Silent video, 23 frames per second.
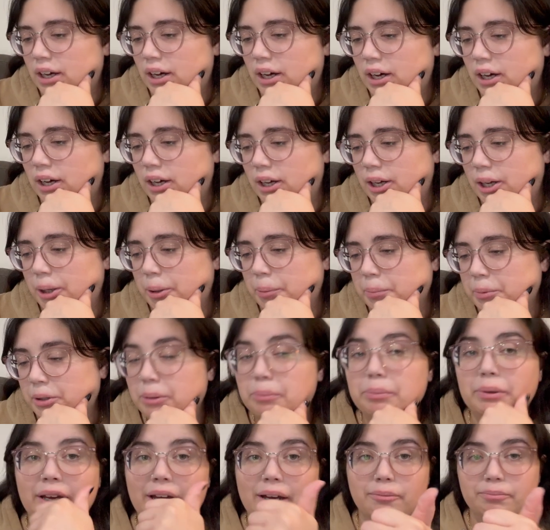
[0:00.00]

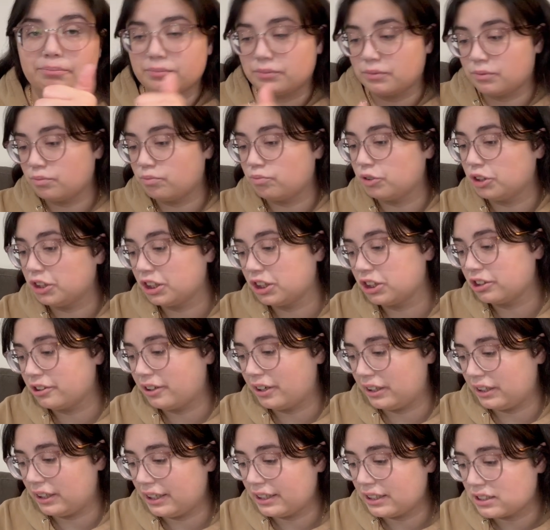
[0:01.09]
But yeah, really good.
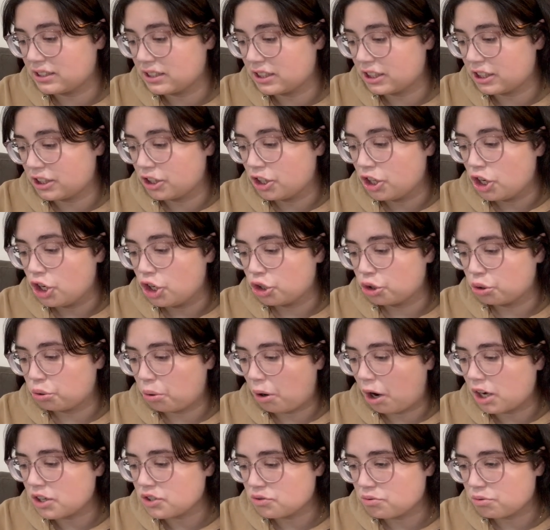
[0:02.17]
I liked it.
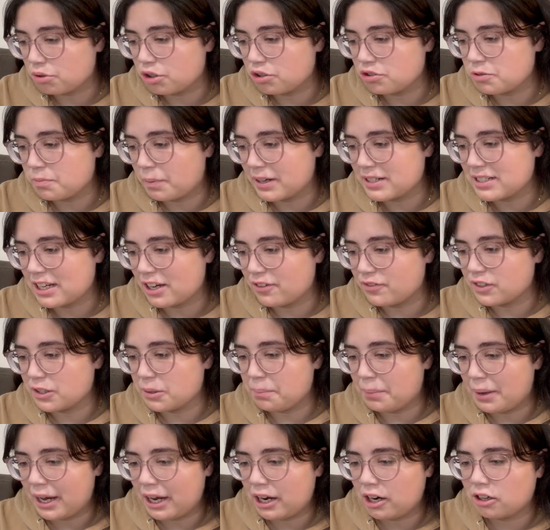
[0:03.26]
Crossroads by Devney
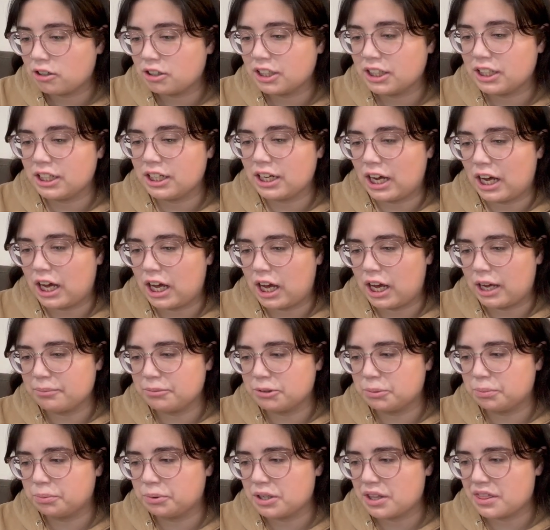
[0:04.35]
Perry. I'm
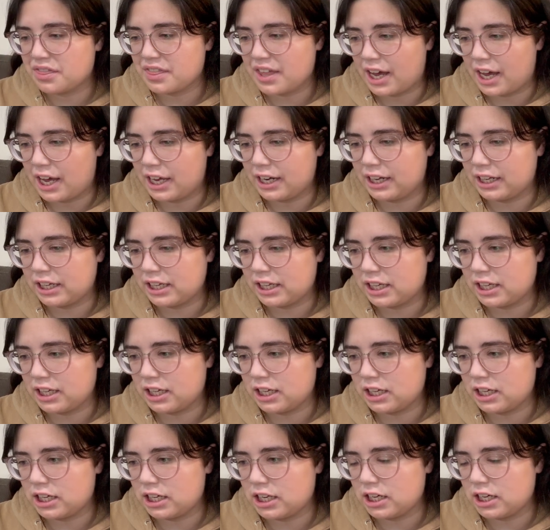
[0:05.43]
gonna put that
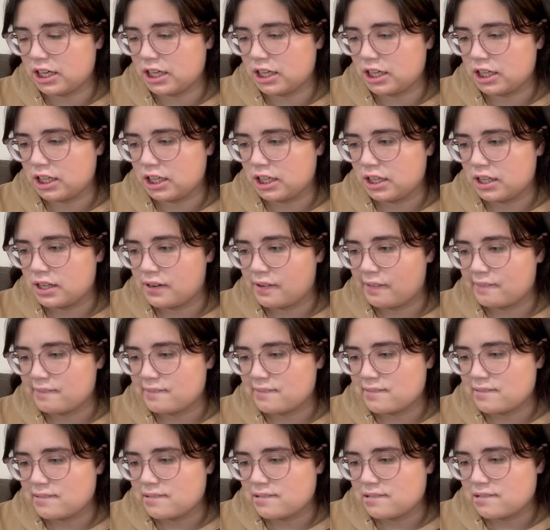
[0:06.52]
in,
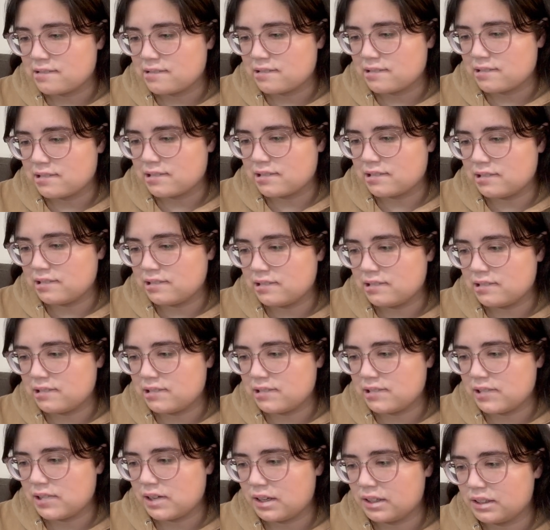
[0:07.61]

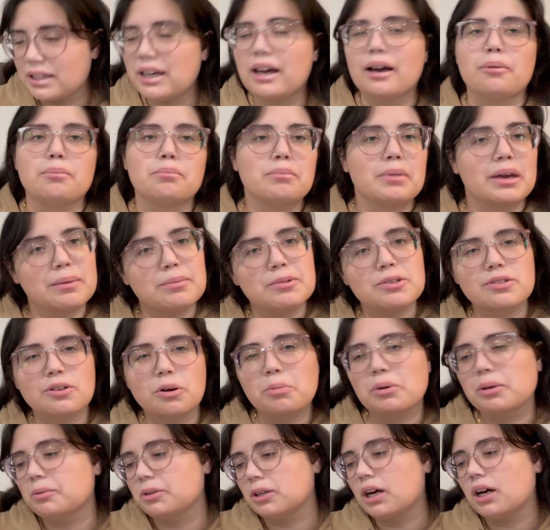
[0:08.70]
yeah, maybe so,
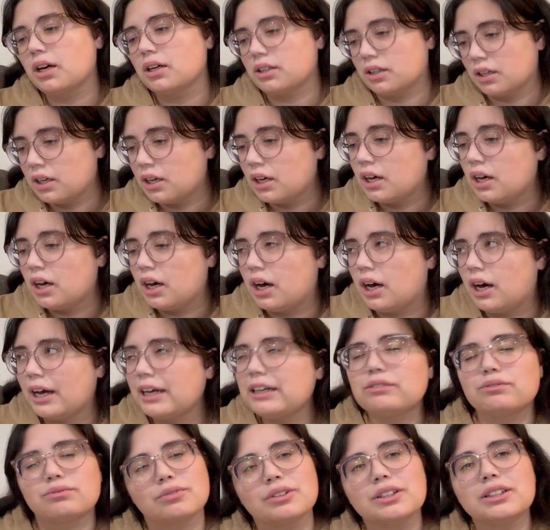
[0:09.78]
maybe not.
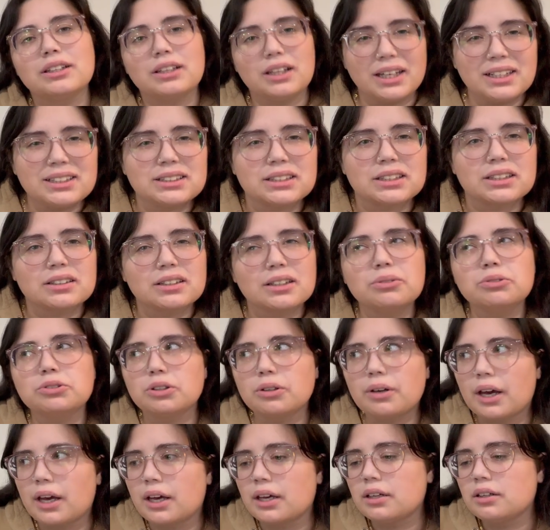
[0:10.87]
I really liked it. It was
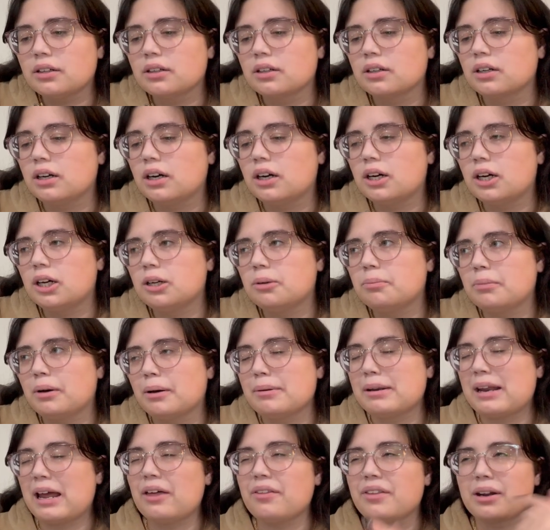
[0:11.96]
okay. Now
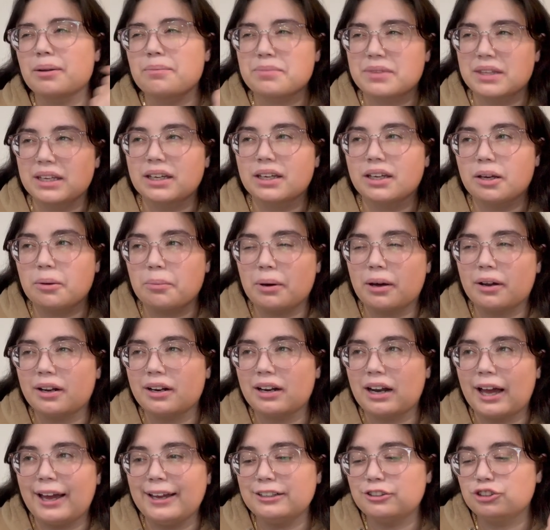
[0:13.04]
that I'm thinking about
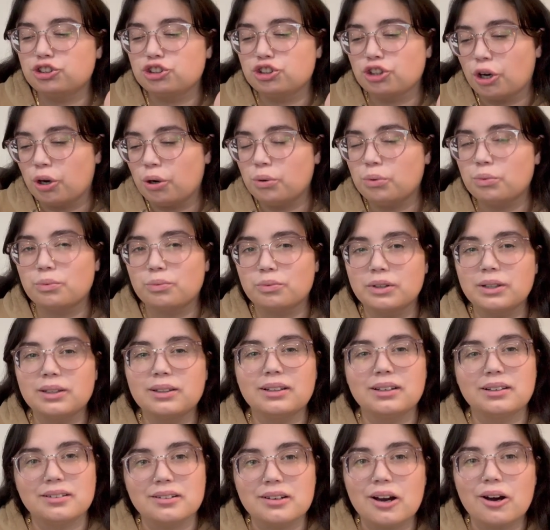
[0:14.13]
it, I don't
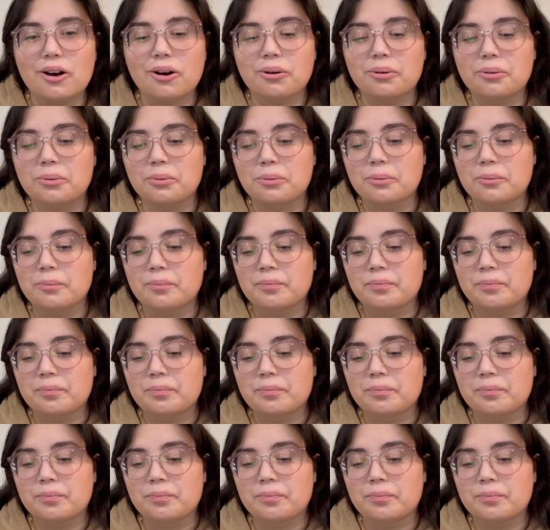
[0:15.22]
really know